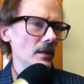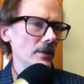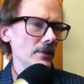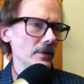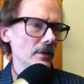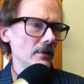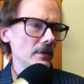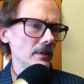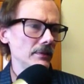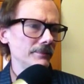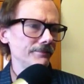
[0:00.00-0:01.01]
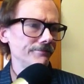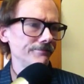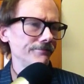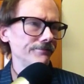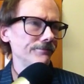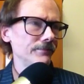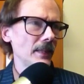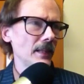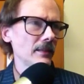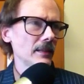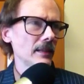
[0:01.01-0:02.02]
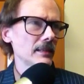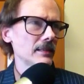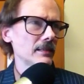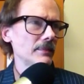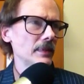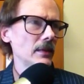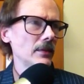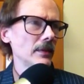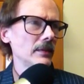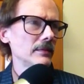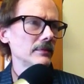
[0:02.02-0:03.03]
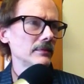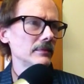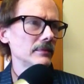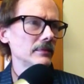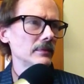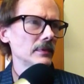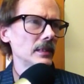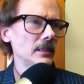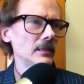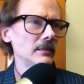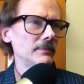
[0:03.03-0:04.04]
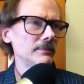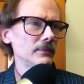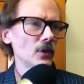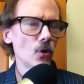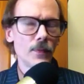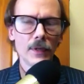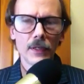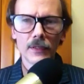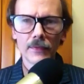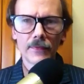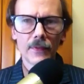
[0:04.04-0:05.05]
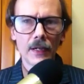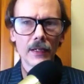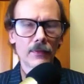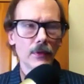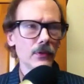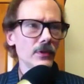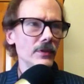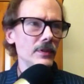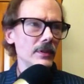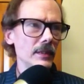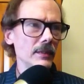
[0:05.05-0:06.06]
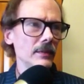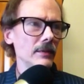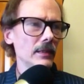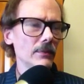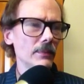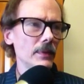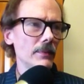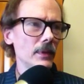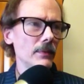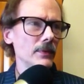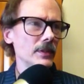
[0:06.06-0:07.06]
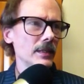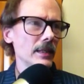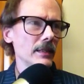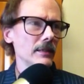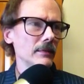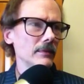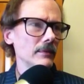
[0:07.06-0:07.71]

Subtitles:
So that's, I guess, about it. Hope he doesn't fire Rosenstein. That would be a big mistake.